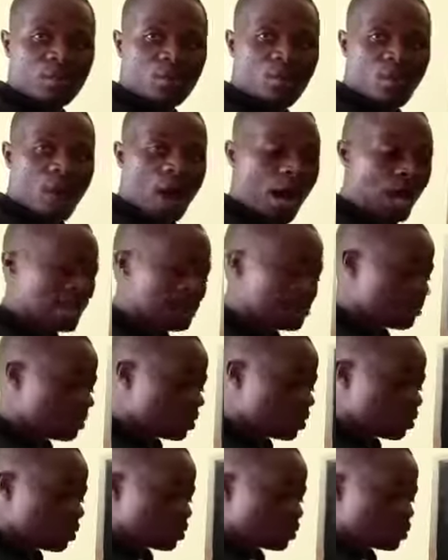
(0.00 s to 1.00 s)
Why?
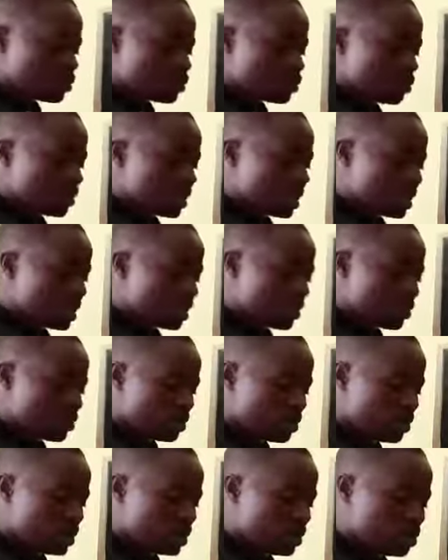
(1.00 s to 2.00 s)
Because 2 can
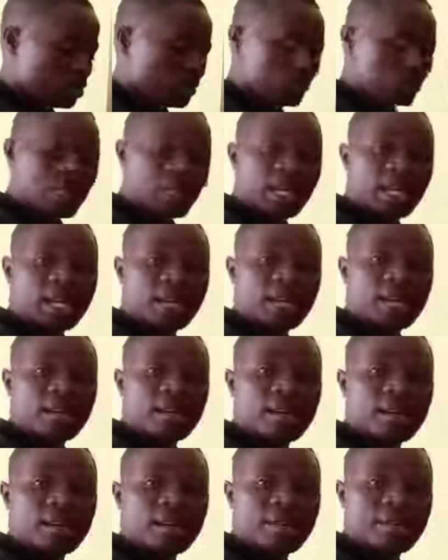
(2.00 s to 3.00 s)
go into
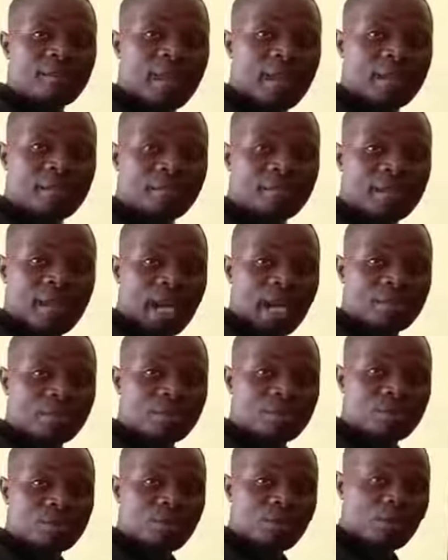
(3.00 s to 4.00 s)
10 5
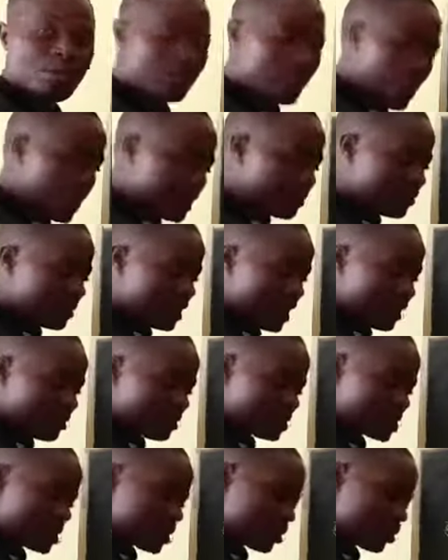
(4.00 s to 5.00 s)
times. So 5
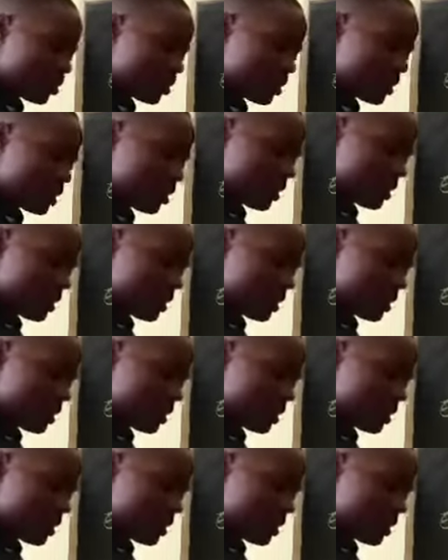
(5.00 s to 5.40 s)
times 3,